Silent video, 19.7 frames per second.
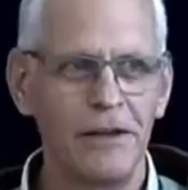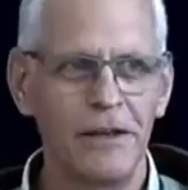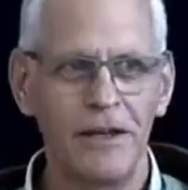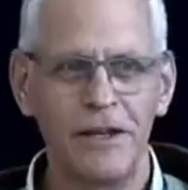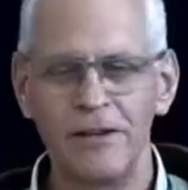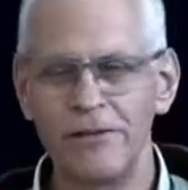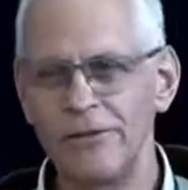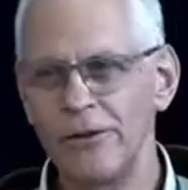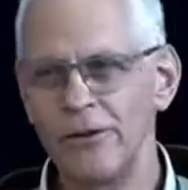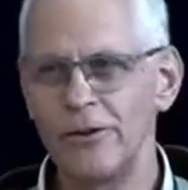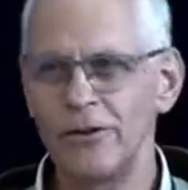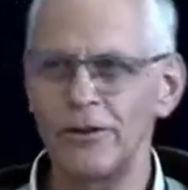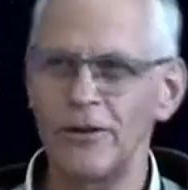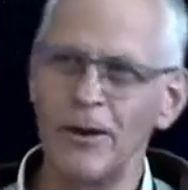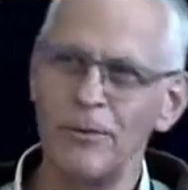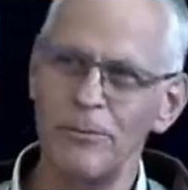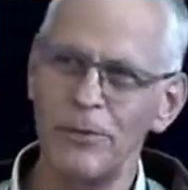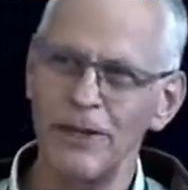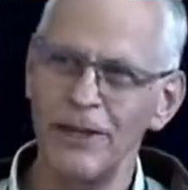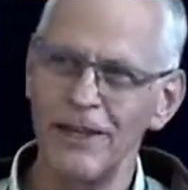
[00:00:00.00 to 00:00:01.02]
And if you're
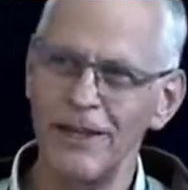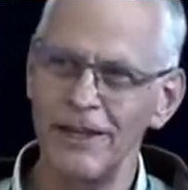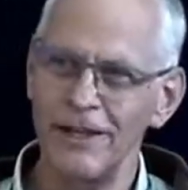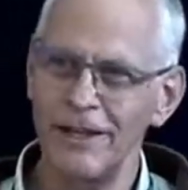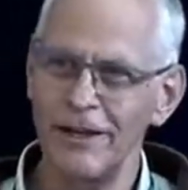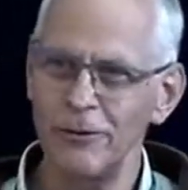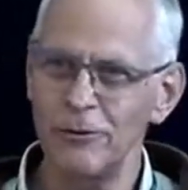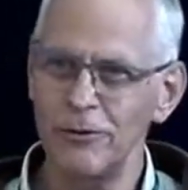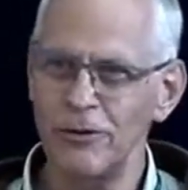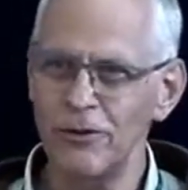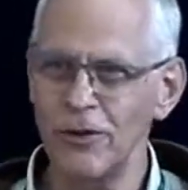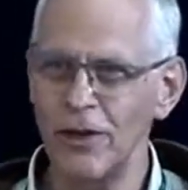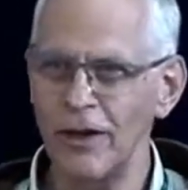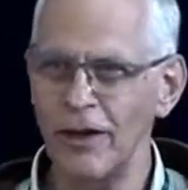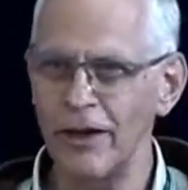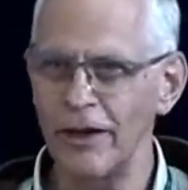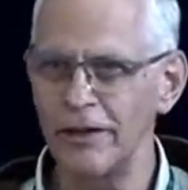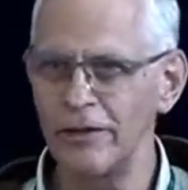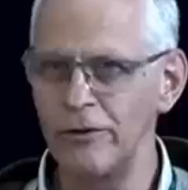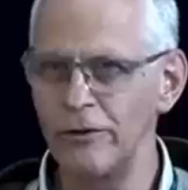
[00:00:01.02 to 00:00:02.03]
dumping heat
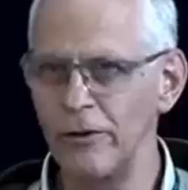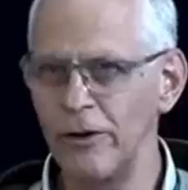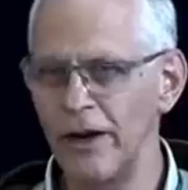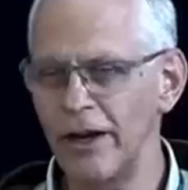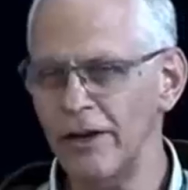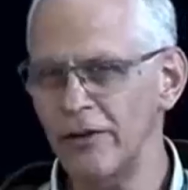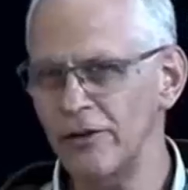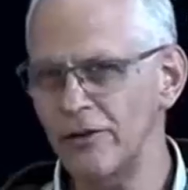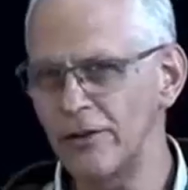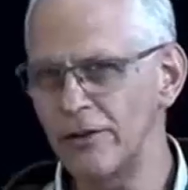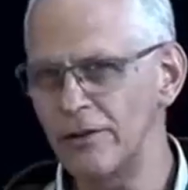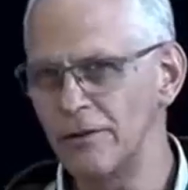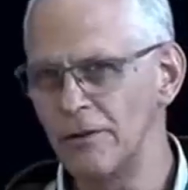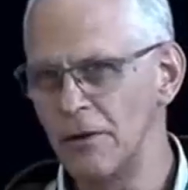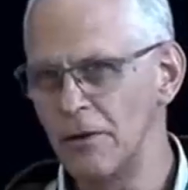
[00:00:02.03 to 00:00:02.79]
outside, you're actually